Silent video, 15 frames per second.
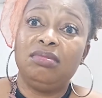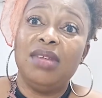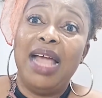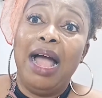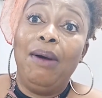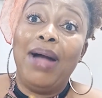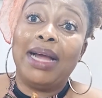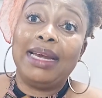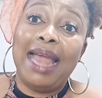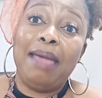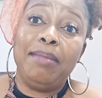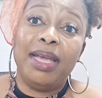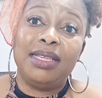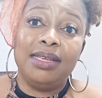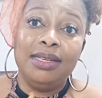our
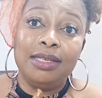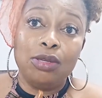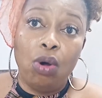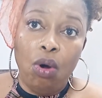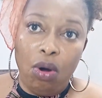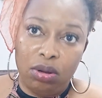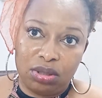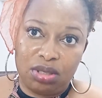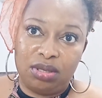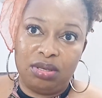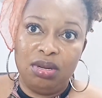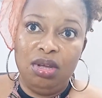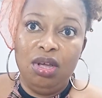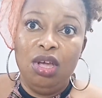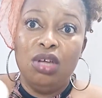climate is hot,
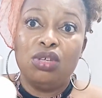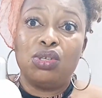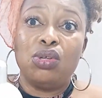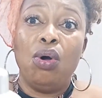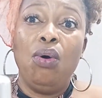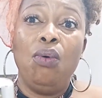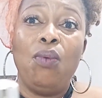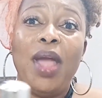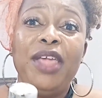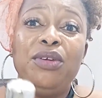so when